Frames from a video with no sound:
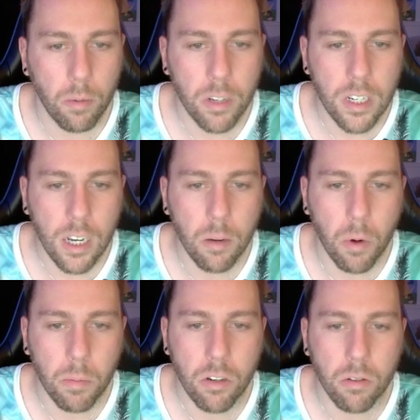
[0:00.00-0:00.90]
I want to take a
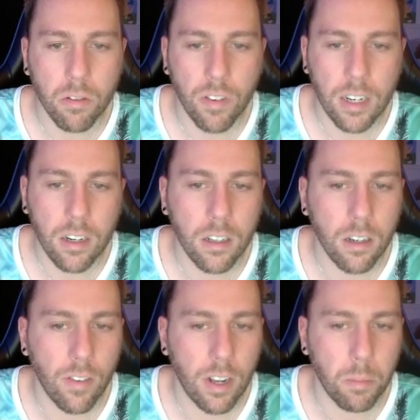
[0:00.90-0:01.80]
moment to reflect on
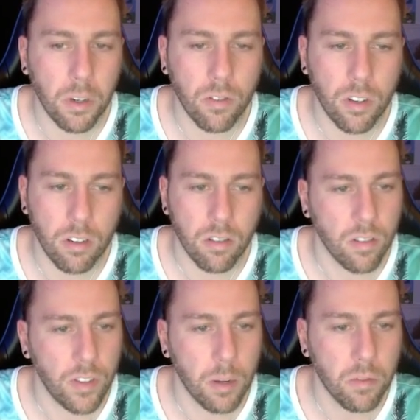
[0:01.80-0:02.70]
the development of Secrets
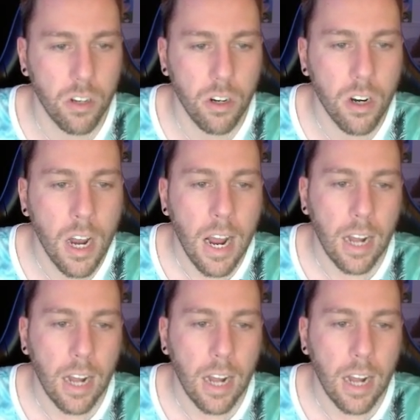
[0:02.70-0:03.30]
of the Obscure